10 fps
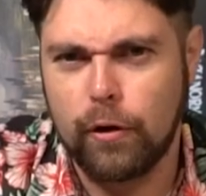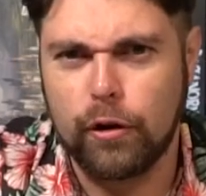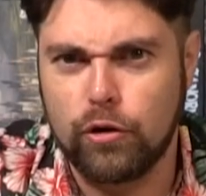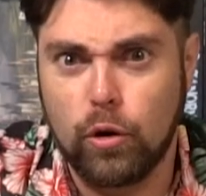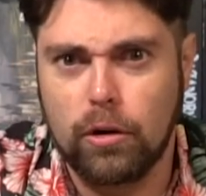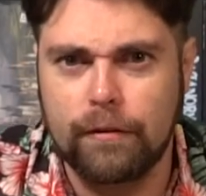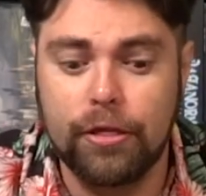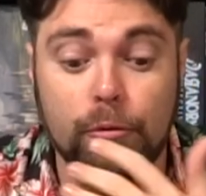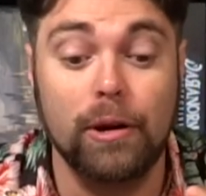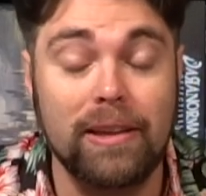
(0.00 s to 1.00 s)
There are a total of
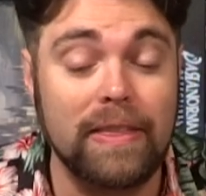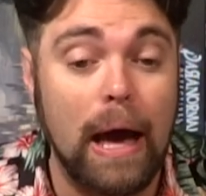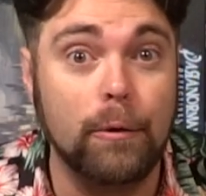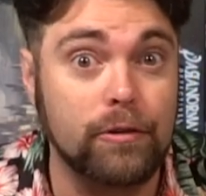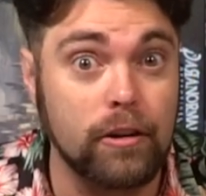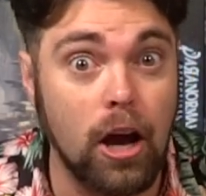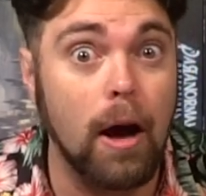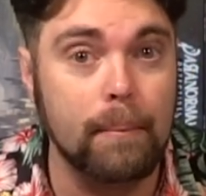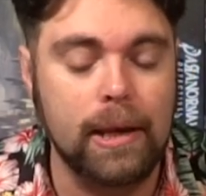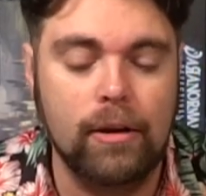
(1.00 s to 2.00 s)
3000
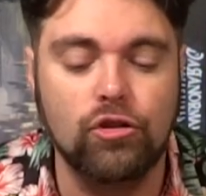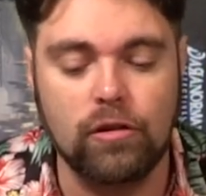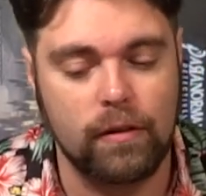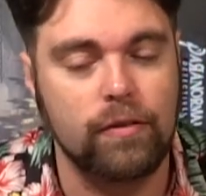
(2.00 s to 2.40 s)
combinations